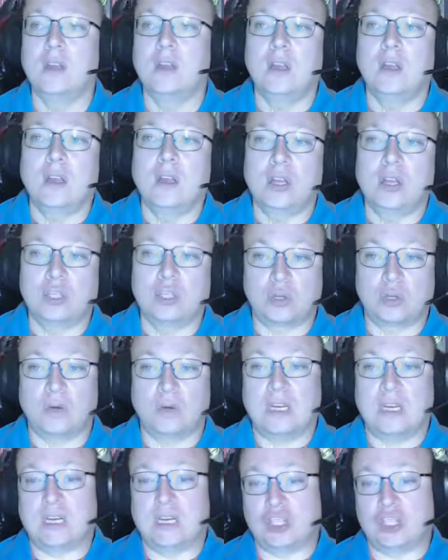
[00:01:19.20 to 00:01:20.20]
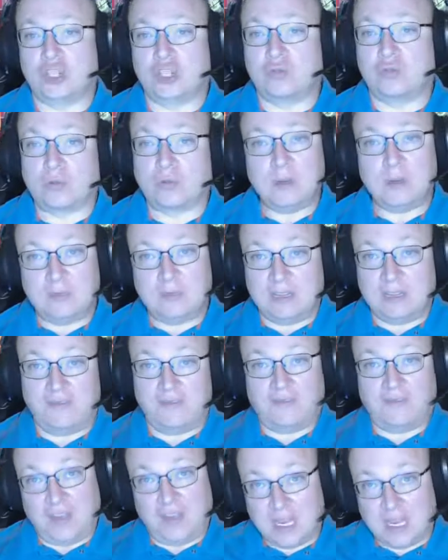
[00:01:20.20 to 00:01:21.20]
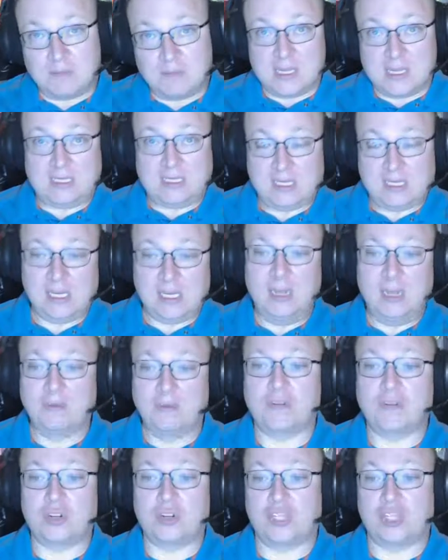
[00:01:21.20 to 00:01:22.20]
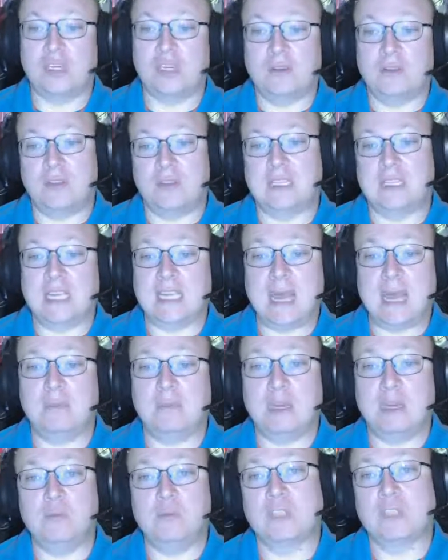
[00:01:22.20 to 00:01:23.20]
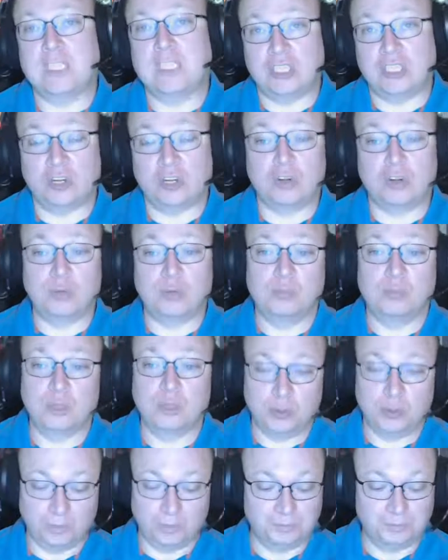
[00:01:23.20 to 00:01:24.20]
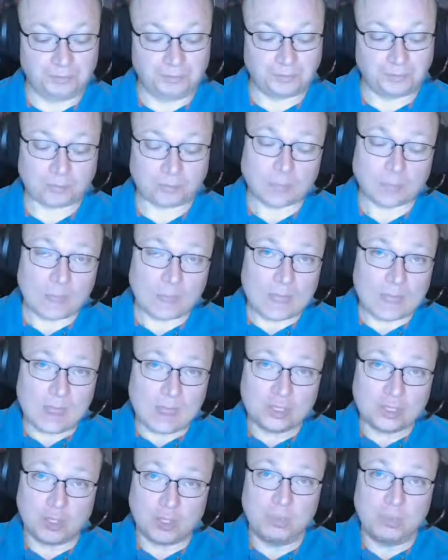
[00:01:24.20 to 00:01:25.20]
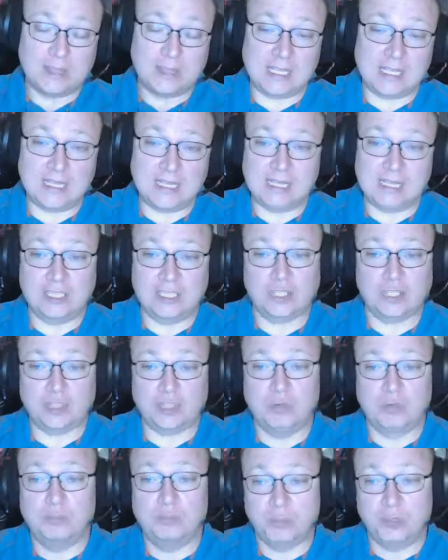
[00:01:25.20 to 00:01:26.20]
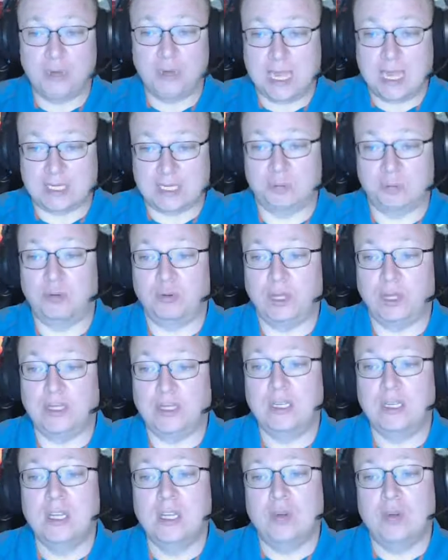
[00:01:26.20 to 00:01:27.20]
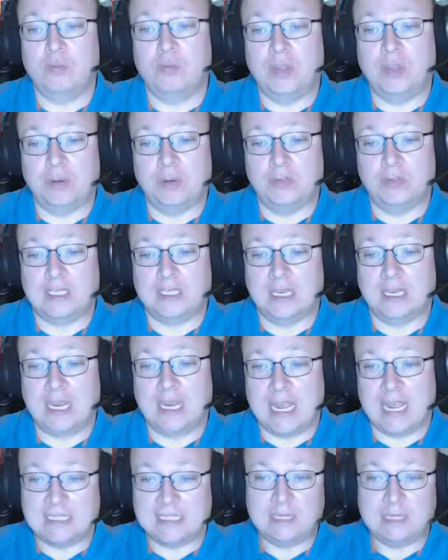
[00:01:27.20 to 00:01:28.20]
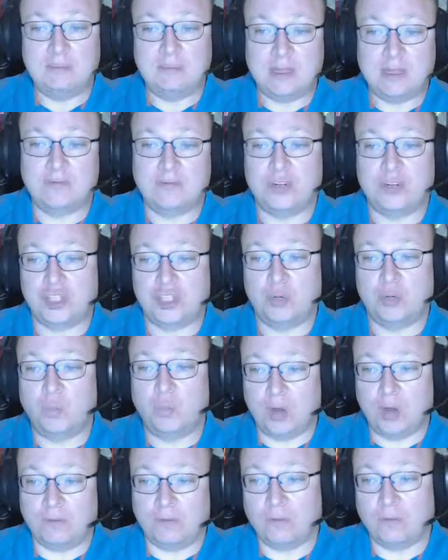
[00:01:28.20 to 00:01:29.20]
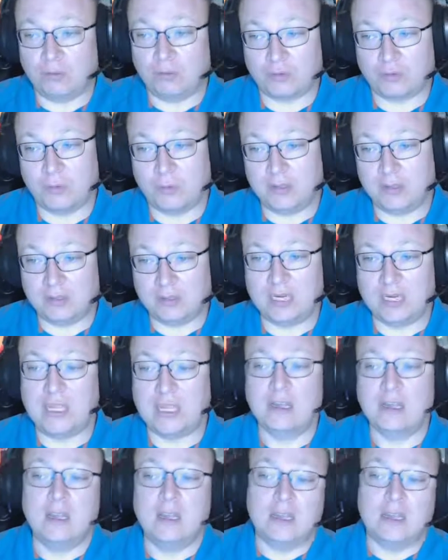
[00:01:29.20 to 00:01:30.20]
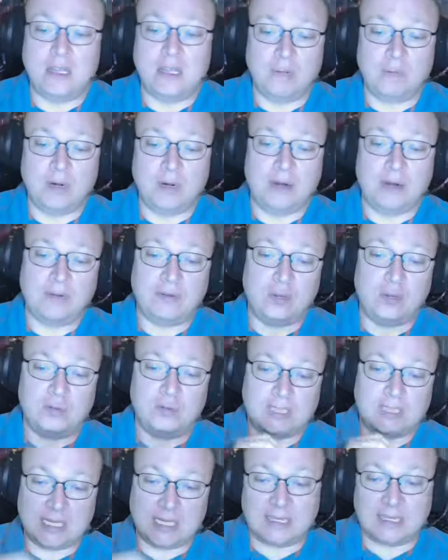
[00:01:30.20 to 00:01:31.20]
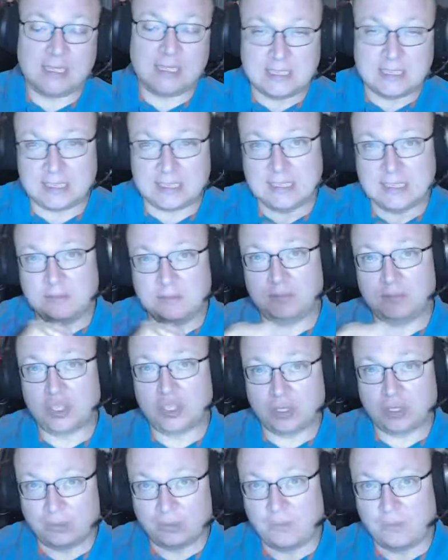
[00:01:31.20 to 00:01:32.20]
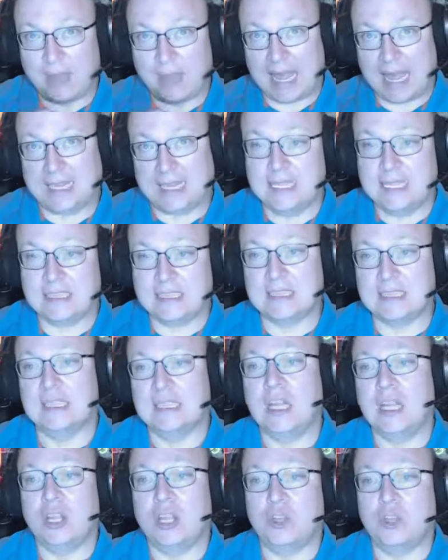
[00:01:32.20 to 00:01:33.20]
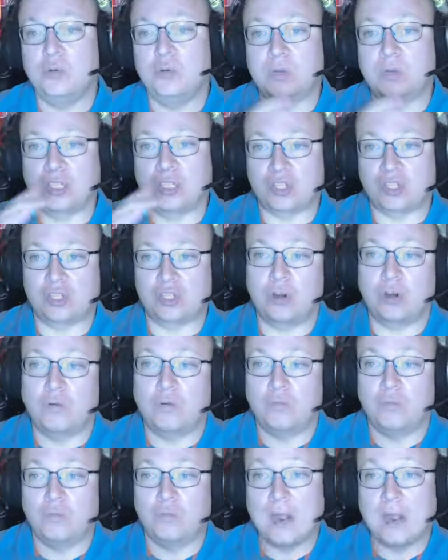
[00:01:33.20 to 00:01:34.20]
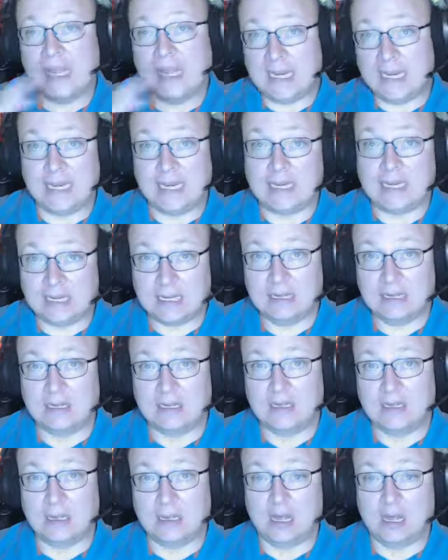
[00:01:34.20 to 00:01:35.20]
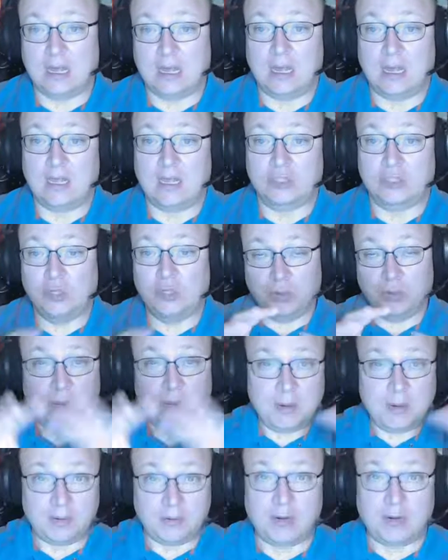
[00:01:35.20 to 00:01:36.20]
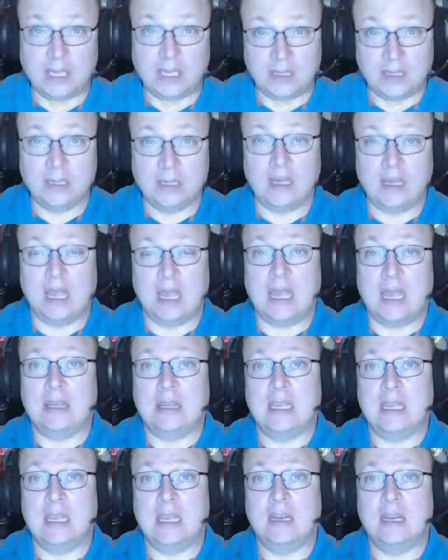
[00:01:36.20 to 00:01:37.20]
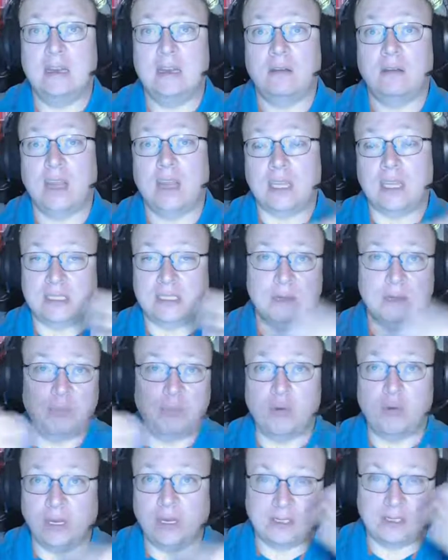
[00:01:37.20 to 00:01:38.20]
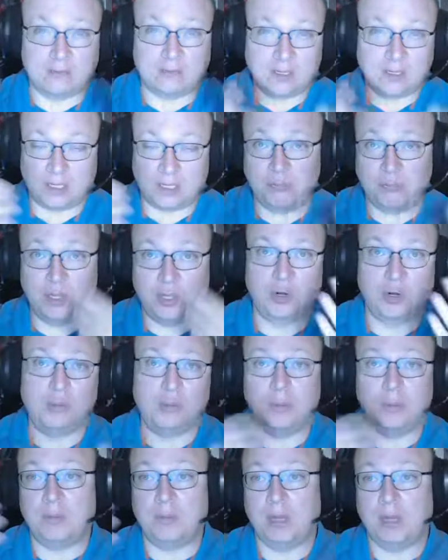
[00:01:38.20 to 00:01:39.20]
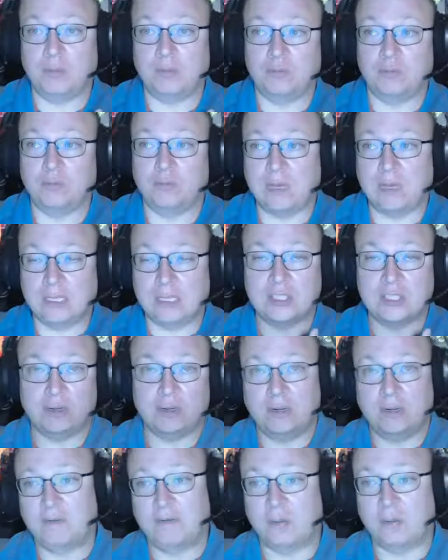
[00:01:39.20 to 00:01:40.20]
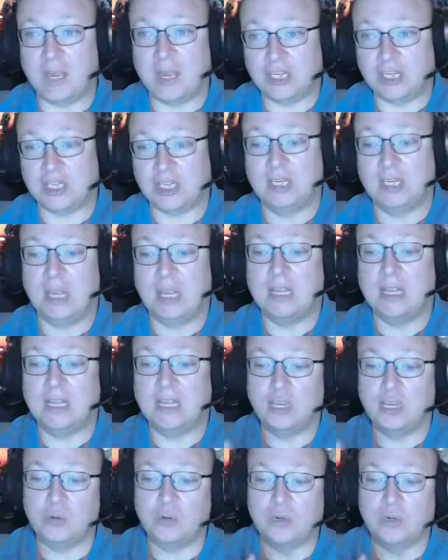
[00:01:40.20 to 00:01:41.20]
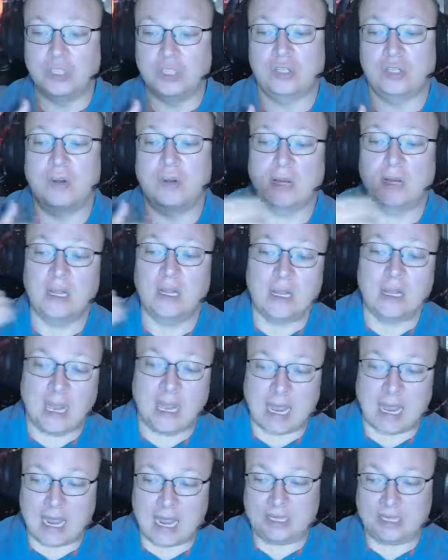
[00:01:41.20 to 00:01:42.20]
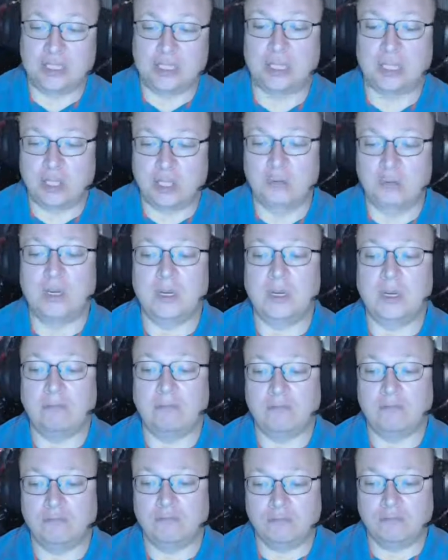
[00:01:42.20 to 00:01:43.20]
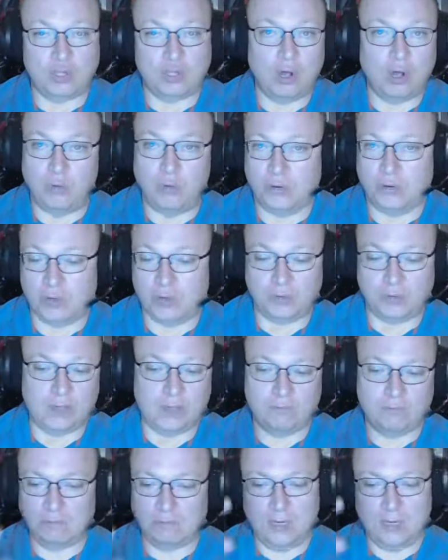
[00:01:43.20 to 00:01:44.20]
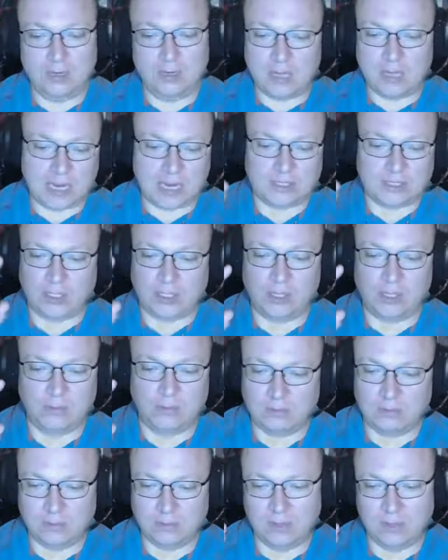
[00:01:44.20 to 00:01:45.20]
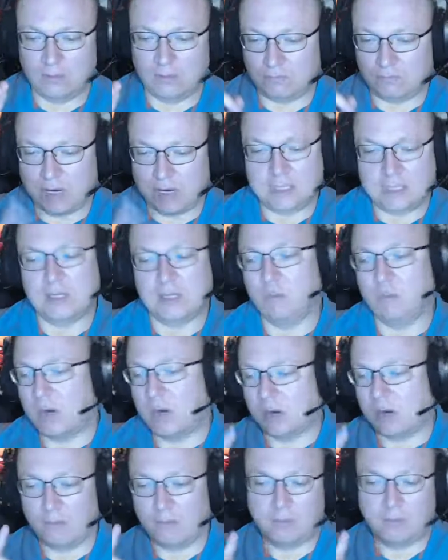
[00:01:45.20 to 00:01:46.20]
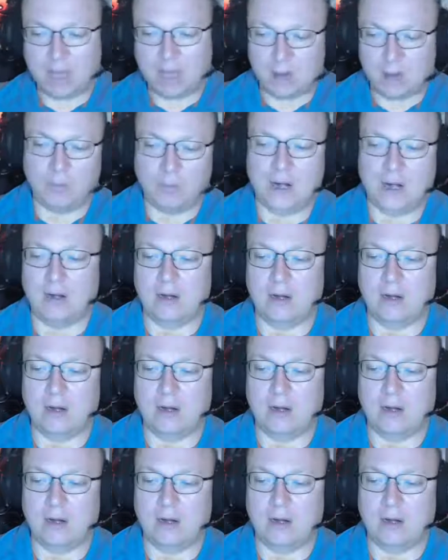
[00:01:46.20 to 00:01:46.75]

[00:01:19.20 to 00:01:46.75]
So an extremely famous version of this happening was Eternal Blue. So within the Eternal Blue exploit, there was an SMB version 1 vulnerability that whenever you sent the system certain packets, you could start writing to the memory, and then at some point the computer would be able to read certain information, and then you could start executing code. You could execute ransomware, malware,